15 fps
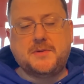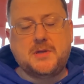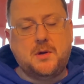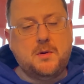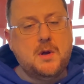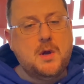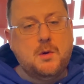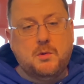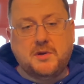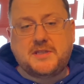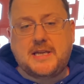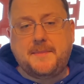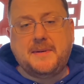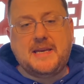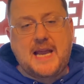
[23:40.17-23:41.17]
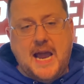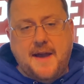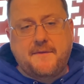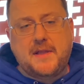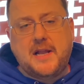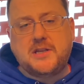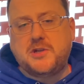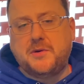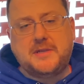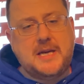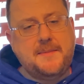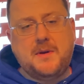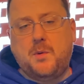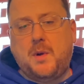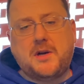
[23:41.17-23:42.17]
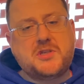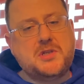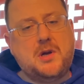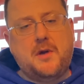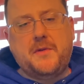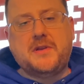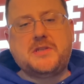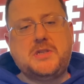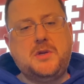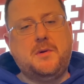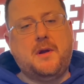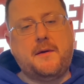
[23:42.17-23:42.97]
So we'll see. But the Avalanche are a team to watch in all this too.